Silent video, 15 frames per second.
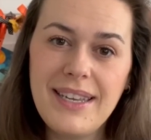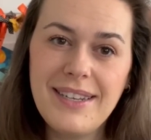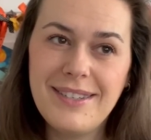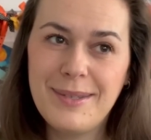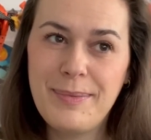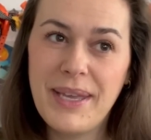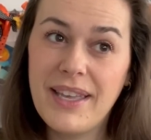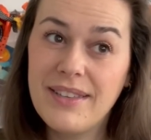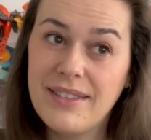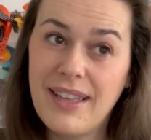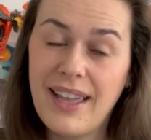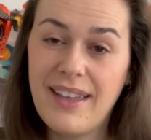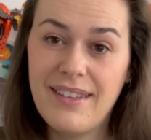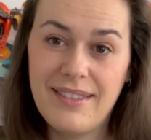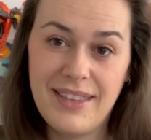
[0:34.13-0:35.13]
just because
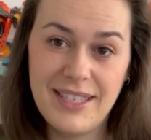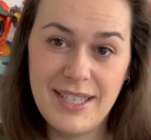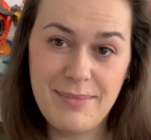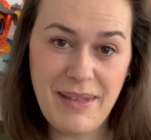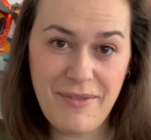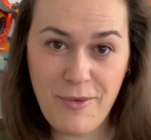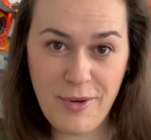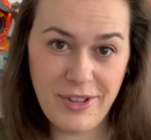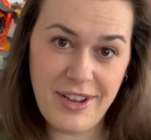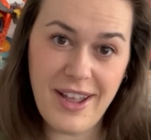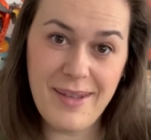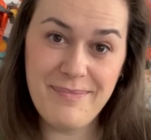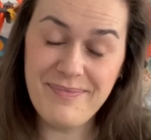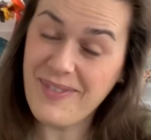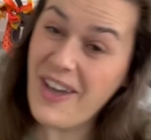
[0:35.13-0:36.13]
like this is my 4th time.